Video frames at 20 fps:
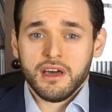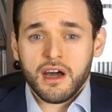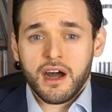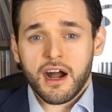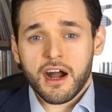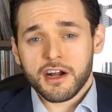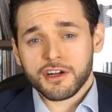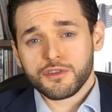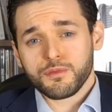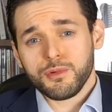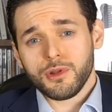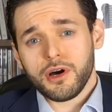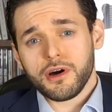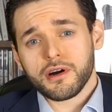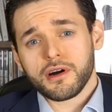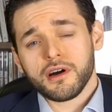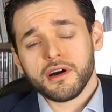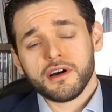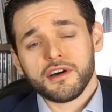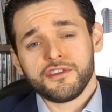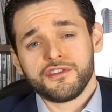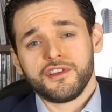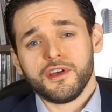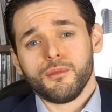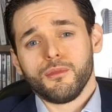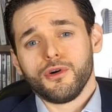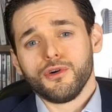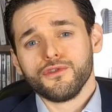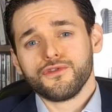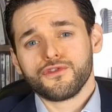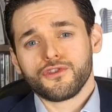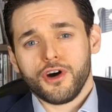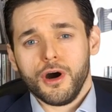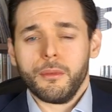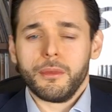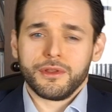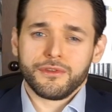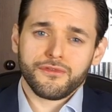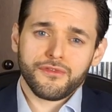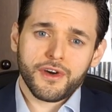Heart block is the most
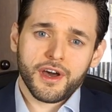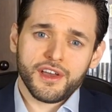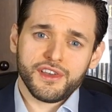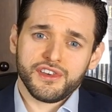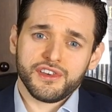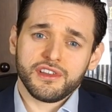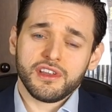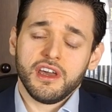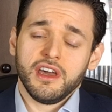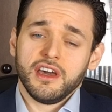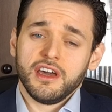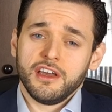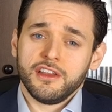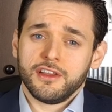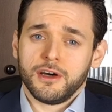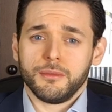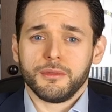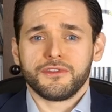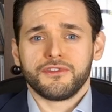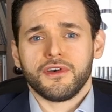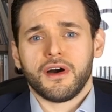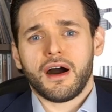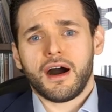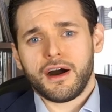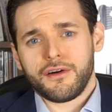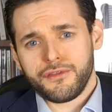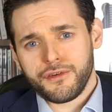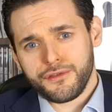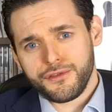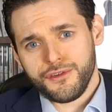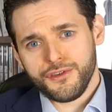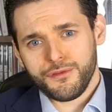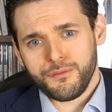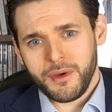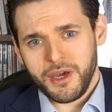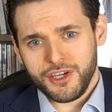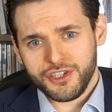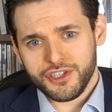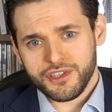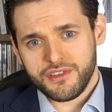common finding in almost half of these
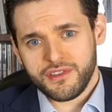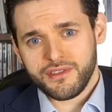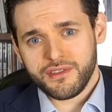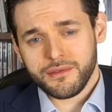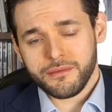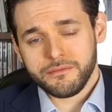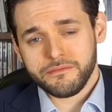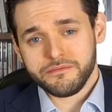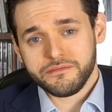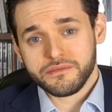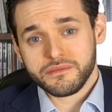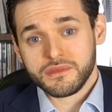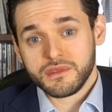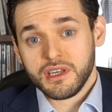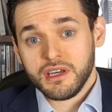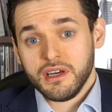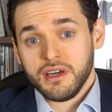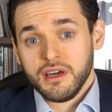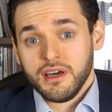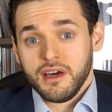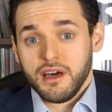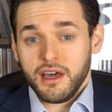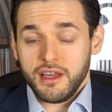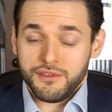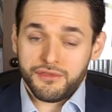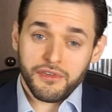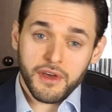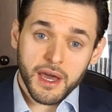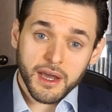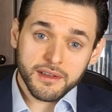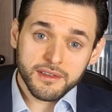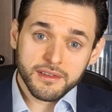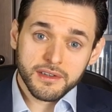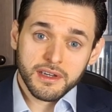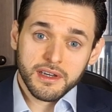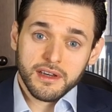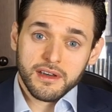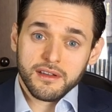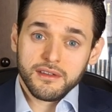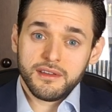patients. In fact,
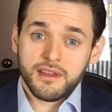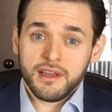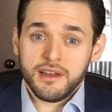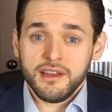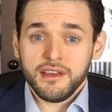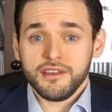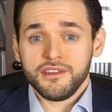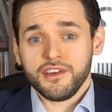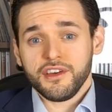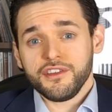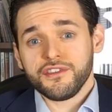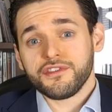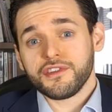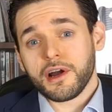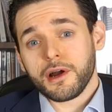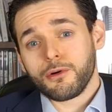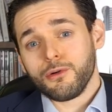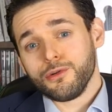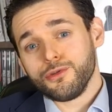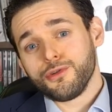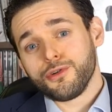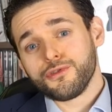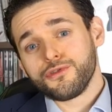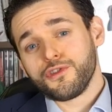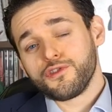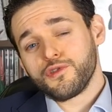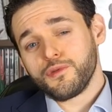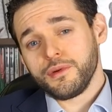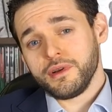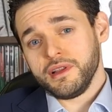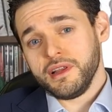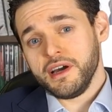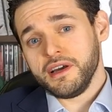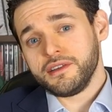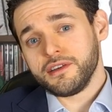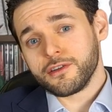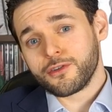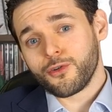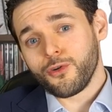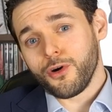the leading
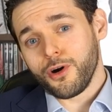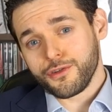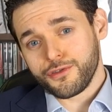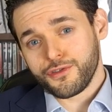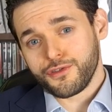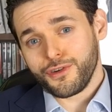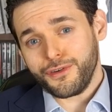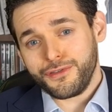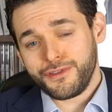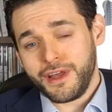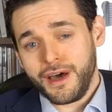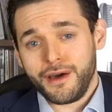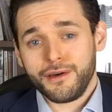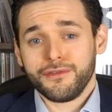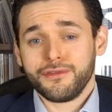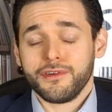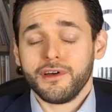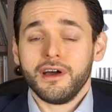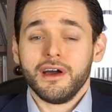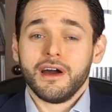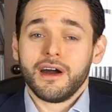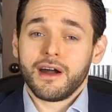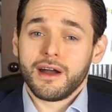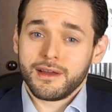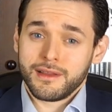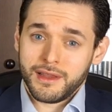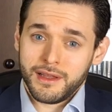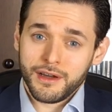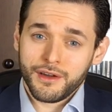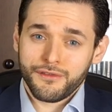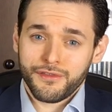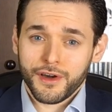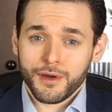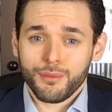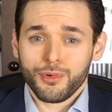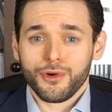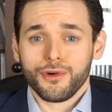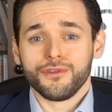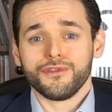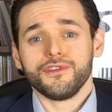sarcoidosis-related causes of death are lung
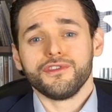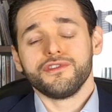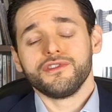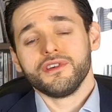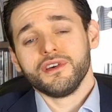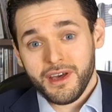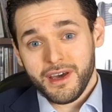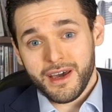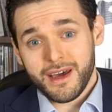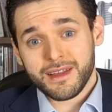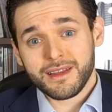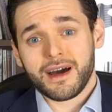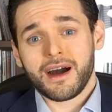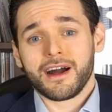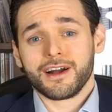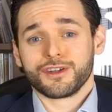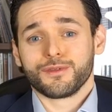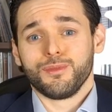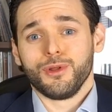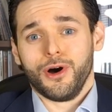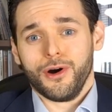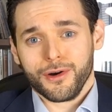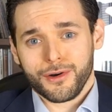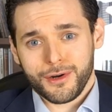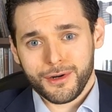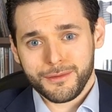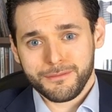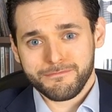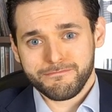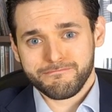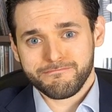fibrosis and heart block.